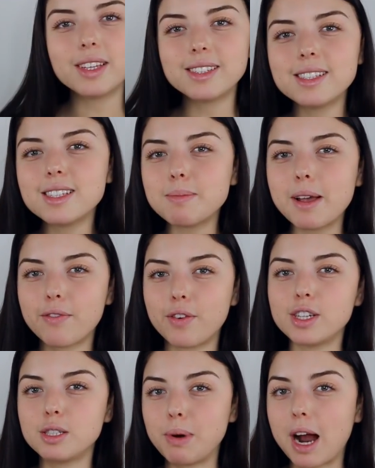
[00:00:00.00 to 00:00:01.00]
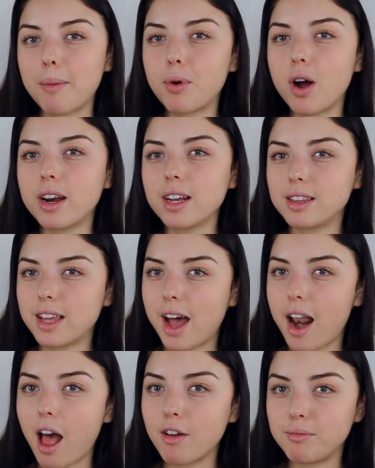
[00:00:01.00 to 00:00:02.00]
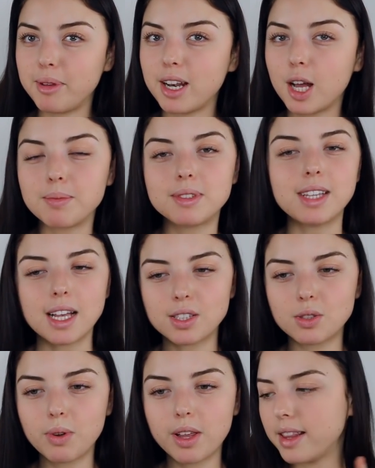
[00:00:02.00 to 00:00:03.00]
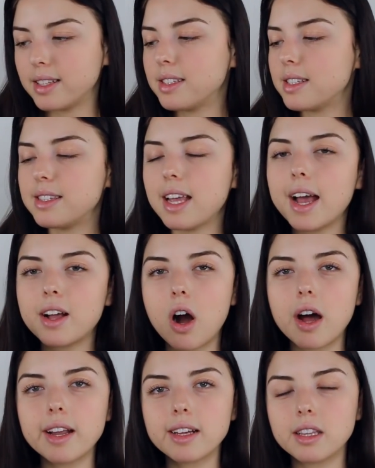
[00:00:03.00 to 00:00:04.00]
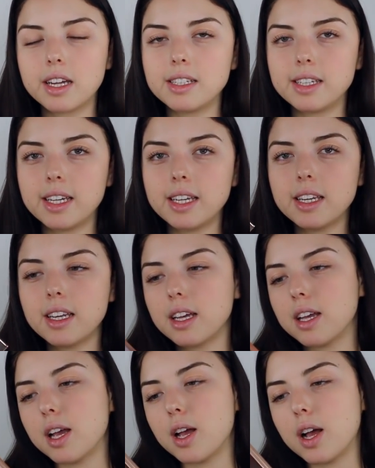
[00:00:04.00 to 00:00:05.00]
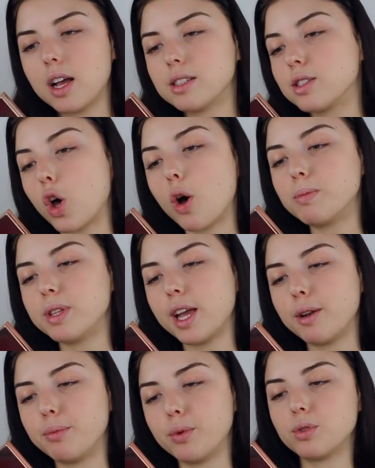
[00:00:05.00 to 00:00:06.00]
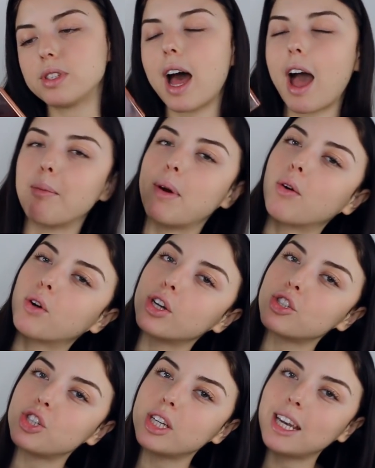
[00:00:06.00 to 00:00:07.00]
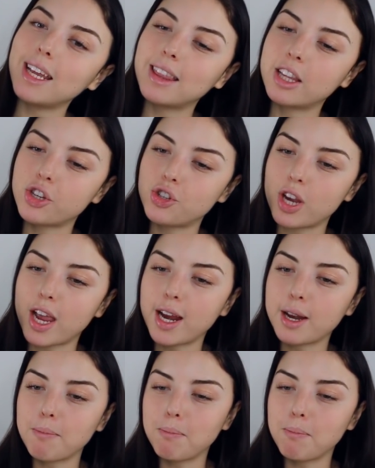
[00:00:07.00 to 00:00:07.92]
This is my first brow product that I've been obsessed with. This is the iconic London Sculpt and Boost Eyebrow Cushion in the shade